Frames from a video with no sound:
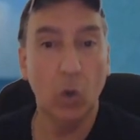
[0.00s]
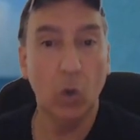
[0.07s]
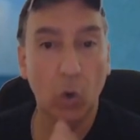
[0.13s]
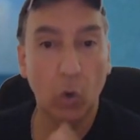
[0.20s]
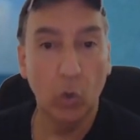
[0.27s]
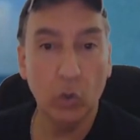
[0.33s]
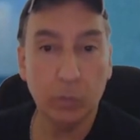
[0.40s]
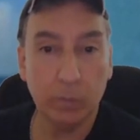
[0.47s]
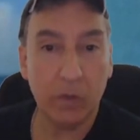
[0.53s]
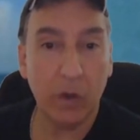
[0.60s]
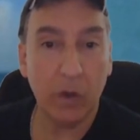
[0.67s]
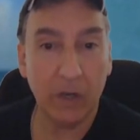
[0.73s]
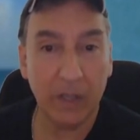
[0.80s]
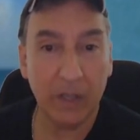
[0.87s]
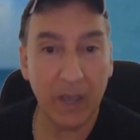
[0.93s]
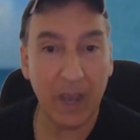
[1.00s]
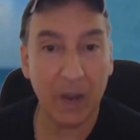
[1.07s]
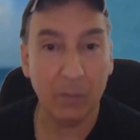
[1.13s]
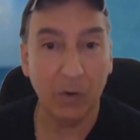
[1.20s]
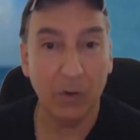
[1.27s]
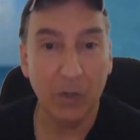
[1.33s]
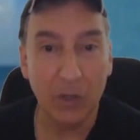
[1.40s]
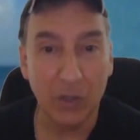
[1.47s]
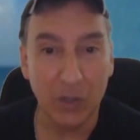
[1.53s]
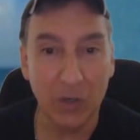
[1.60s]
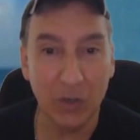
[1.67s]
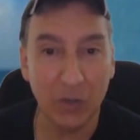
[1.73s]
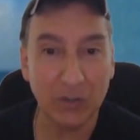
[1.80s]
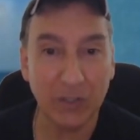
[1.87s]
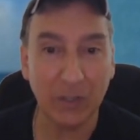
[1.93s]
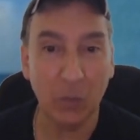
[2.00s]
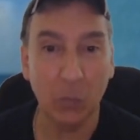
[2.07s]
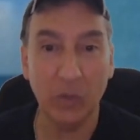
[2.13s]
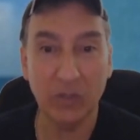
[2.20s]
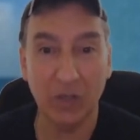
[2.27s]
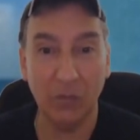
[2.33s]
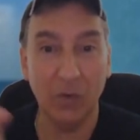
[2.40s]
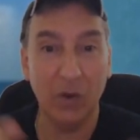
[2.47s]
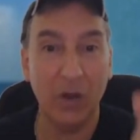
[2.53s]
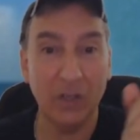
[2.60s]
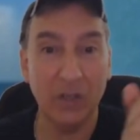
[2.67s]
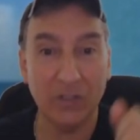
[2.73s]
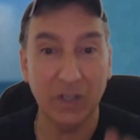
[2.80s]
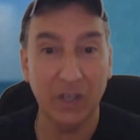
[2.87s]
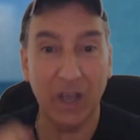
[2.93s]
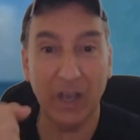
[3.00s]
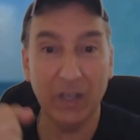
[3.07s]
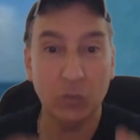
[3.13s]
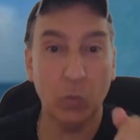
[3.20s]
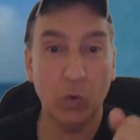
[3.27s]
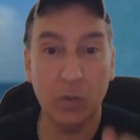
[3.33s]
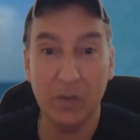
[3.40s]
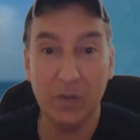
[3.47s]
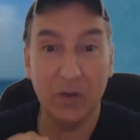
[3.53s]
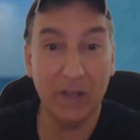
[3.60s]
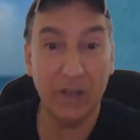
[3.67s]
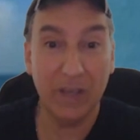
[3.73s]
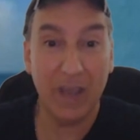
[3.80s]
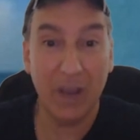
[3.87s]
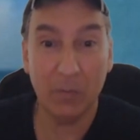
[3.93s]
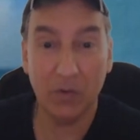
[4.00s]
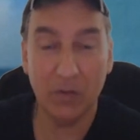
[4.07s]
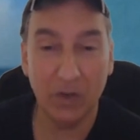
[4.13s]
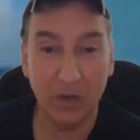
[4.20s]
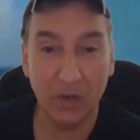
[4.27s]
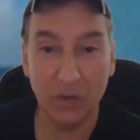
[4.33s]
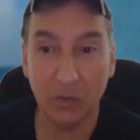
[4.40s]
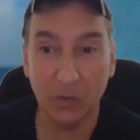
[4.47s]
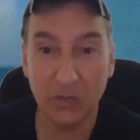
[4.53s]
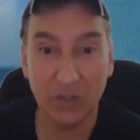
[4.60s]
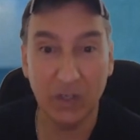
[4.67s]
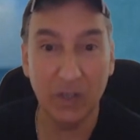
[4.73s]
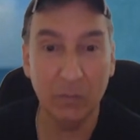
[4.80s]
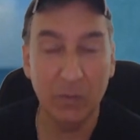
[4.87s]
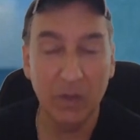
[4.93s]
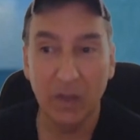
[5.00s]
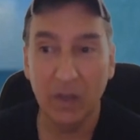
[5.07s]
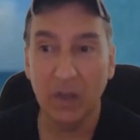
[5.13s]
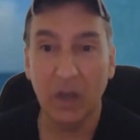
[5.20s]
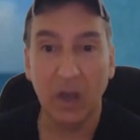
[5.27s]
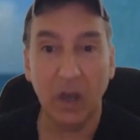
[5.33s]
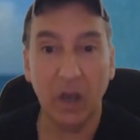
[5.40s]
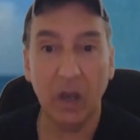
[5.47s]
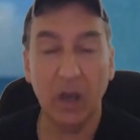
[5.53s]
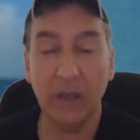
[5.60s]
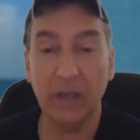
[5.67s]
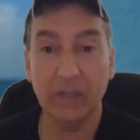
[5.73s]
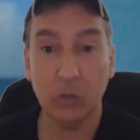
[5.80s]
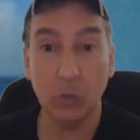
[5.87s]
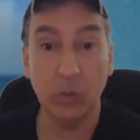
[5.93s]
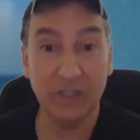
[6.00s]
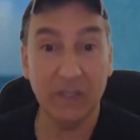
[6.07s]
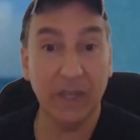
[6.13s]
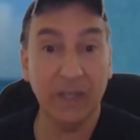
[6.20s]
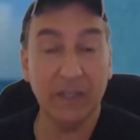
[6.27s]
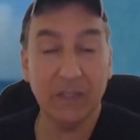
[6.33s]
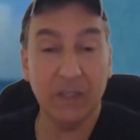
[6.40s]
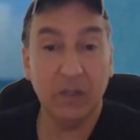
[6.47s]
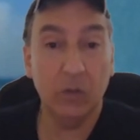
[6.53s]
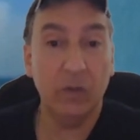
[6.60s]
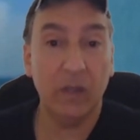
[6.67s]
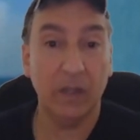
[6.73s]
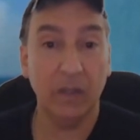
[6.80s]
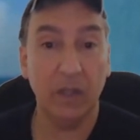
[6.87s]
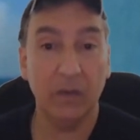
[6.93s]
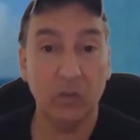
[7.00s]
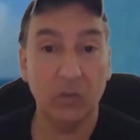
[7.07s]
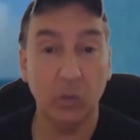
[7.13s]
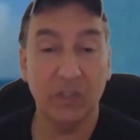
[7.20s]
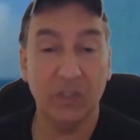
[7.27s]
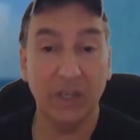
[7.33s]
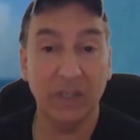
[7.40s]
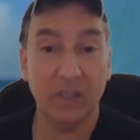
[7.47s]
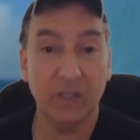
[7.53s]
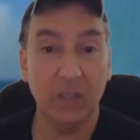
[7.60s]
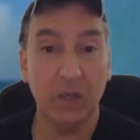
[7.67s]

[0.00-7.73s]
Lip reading: who's behind the camera. It's like the Wizard of Oz, the guy that's working behind the camera. You don't see him. It's always nice to do that there. It's always nice to see the